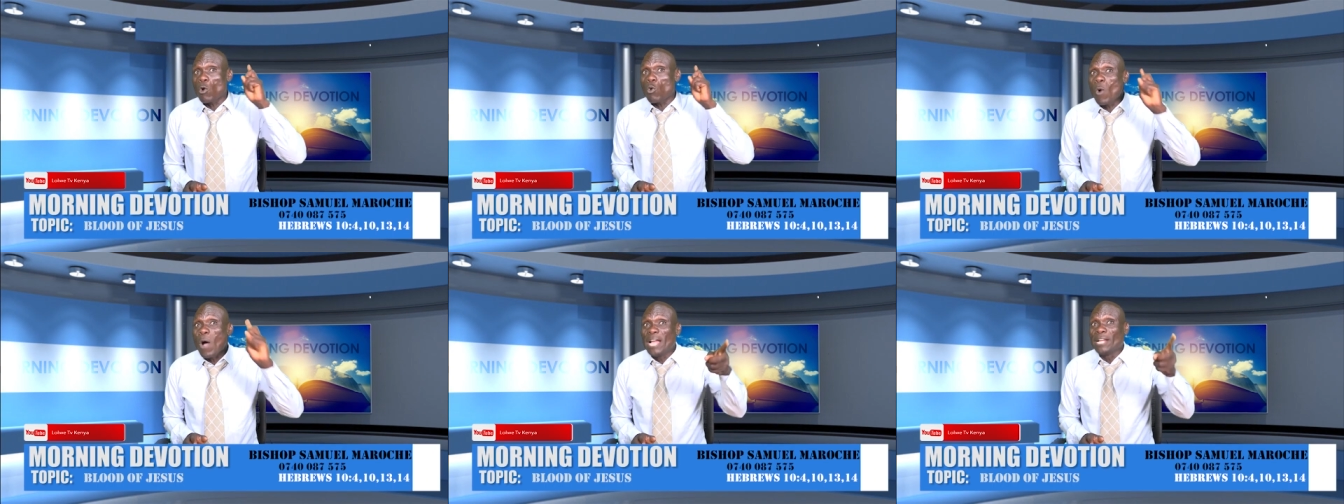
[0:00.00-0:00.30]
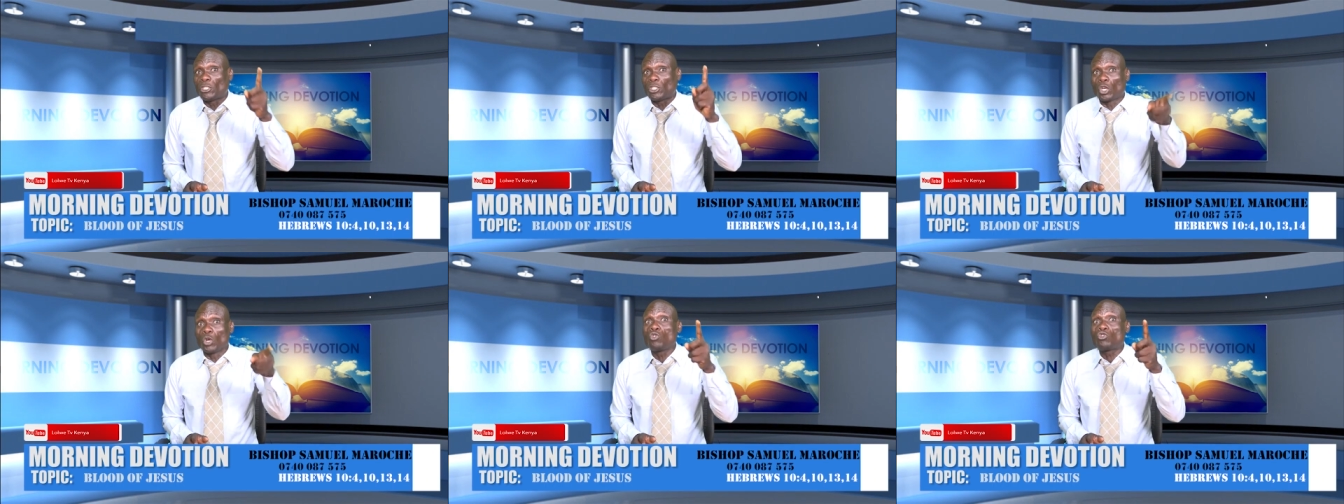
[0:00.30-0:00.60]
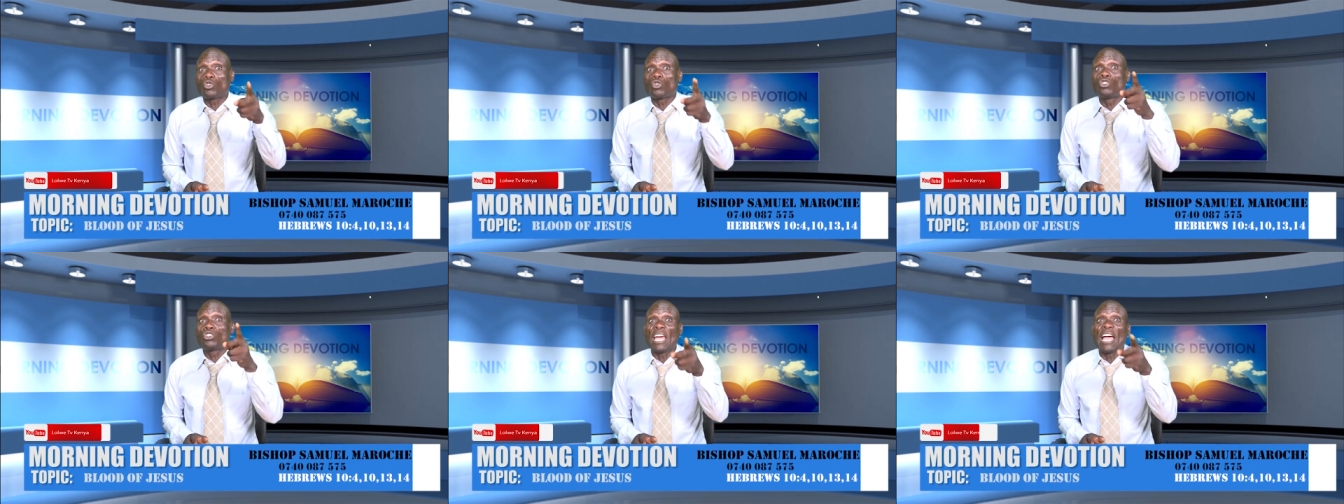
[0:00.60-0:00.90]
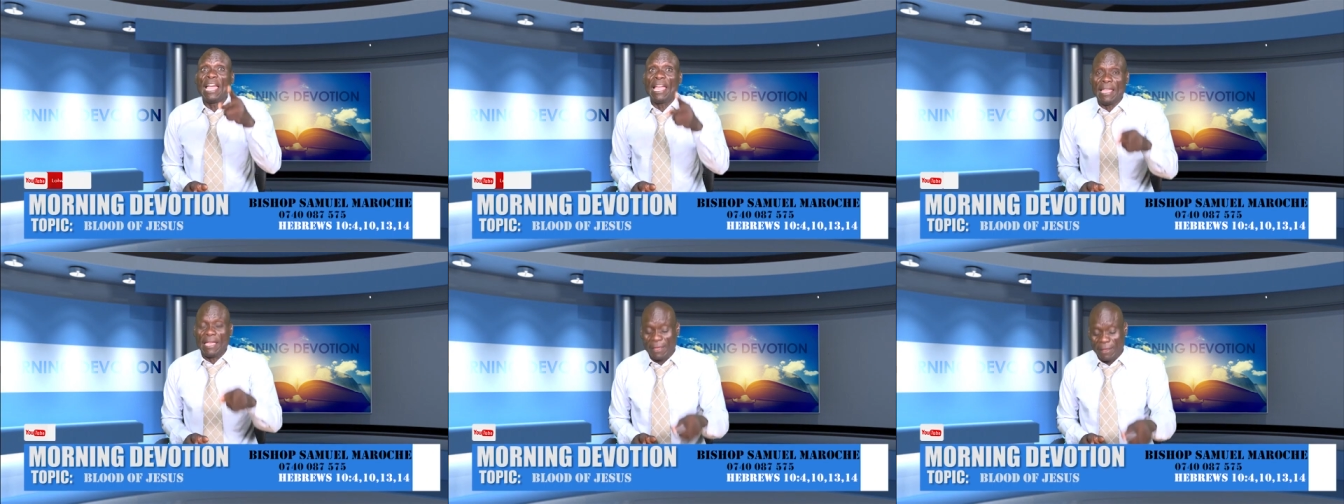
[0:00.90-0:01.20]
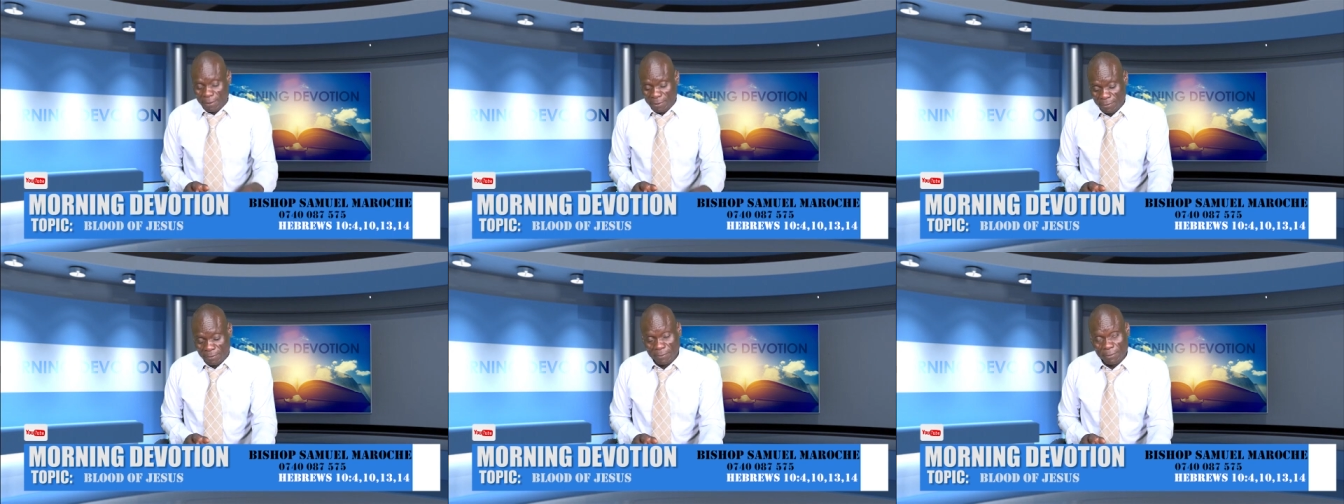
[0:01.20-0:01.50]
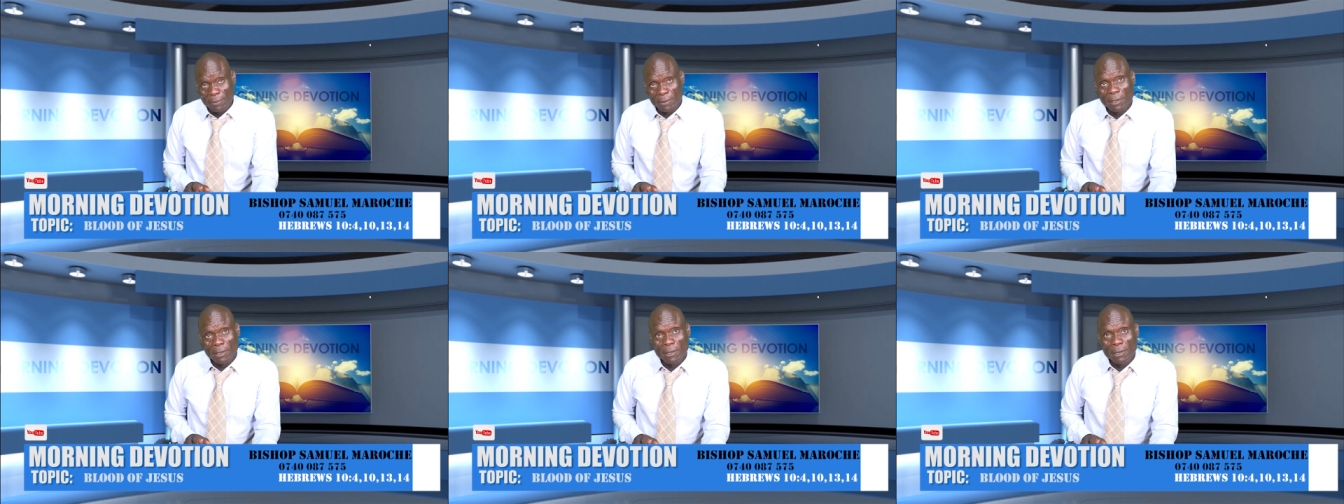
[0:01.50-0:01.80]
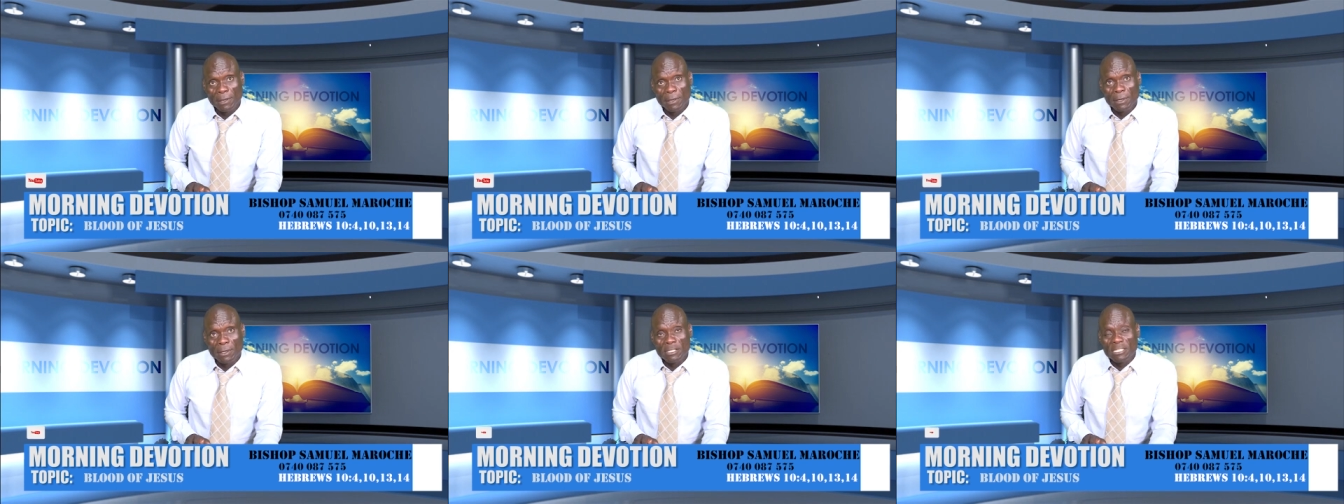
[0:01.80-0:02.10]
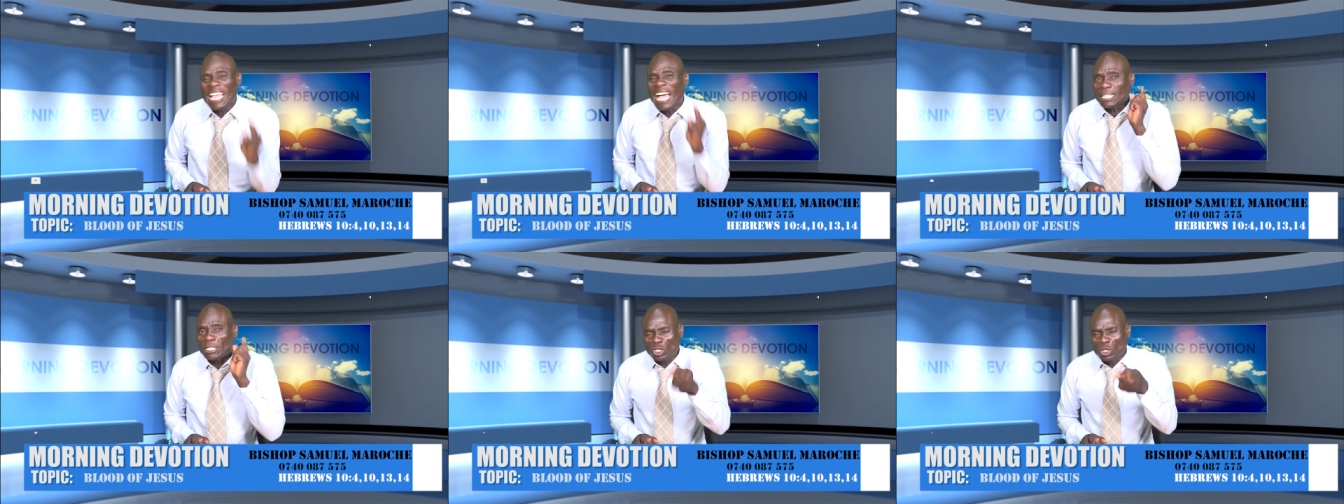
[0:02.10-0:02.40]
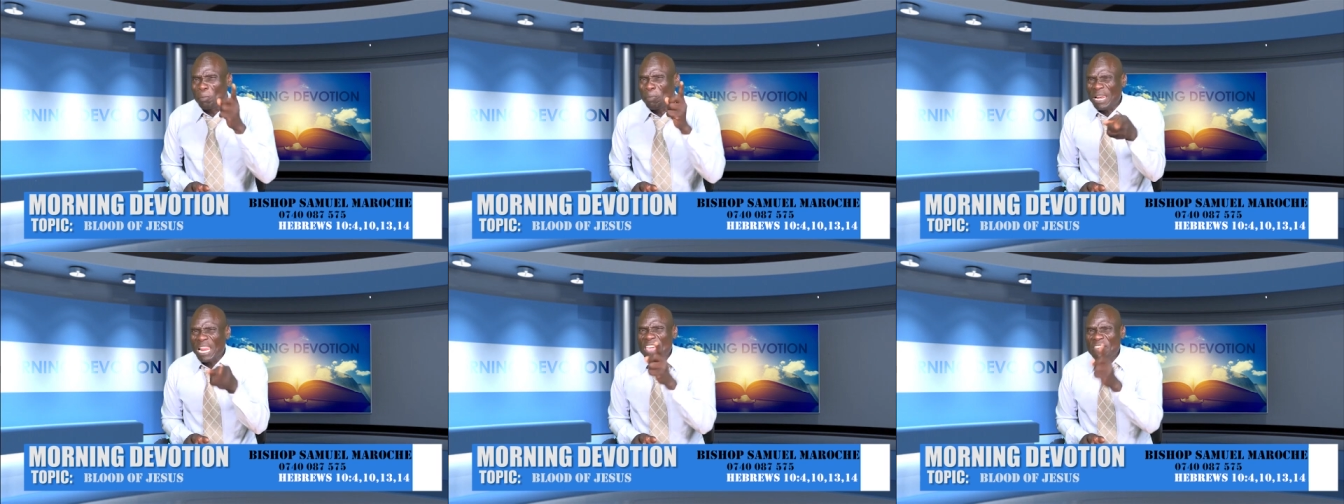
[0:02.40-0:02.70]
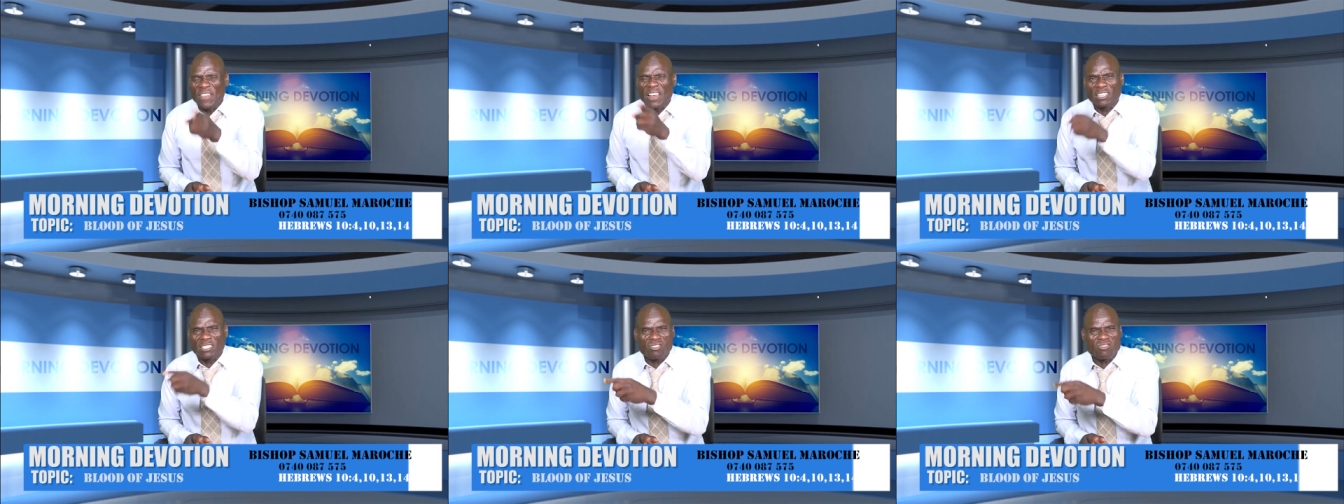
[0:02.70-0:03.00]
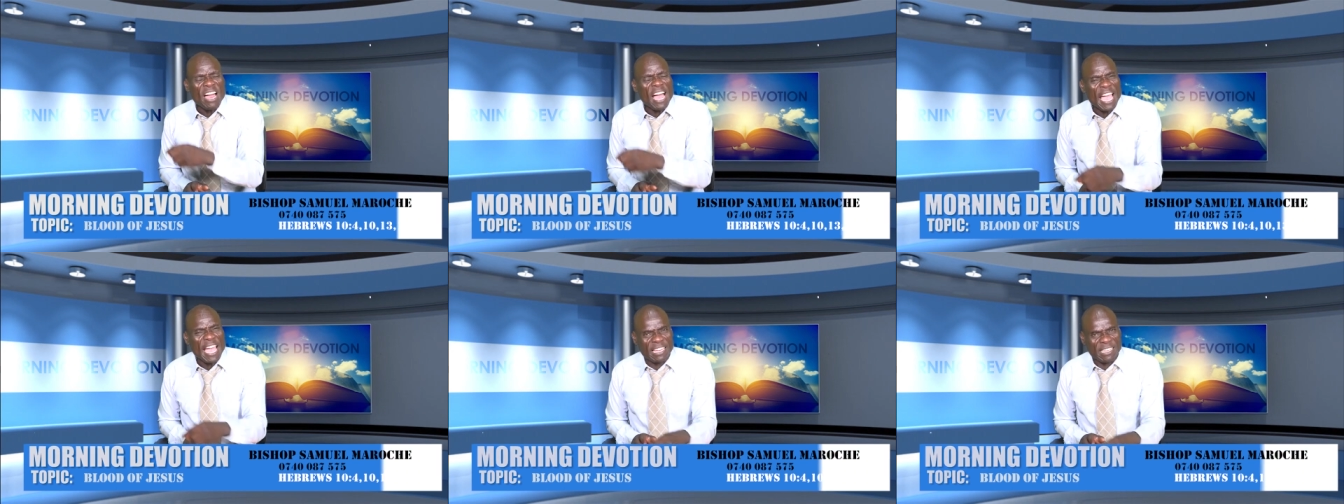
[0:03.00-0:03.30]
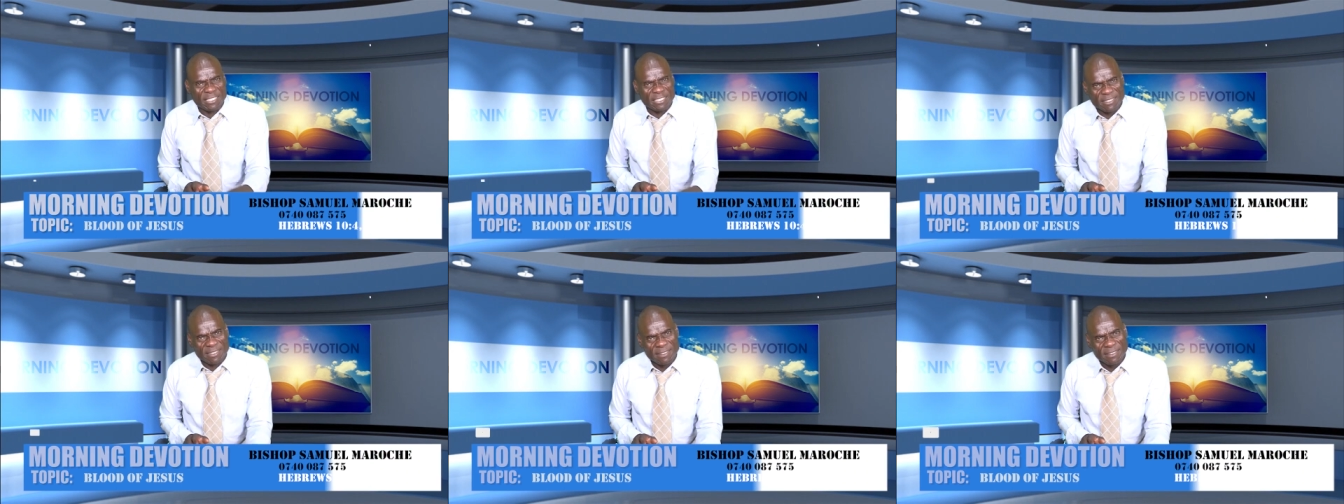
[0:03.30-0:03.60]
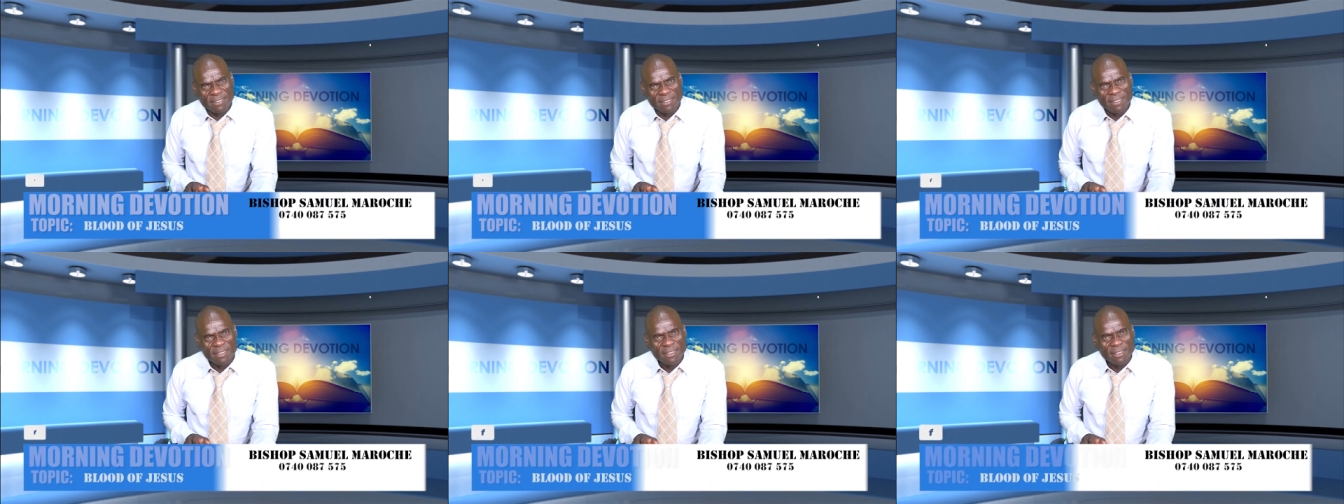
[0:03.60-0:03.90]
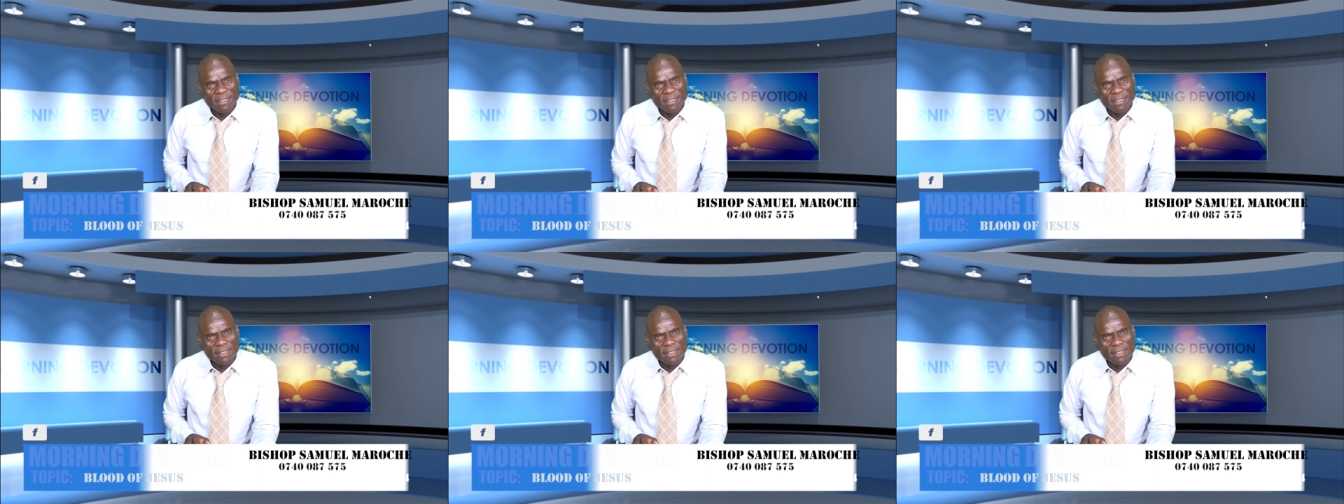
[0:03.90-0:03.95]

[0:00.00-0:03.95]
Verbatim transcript: I want you today just to believe in Christ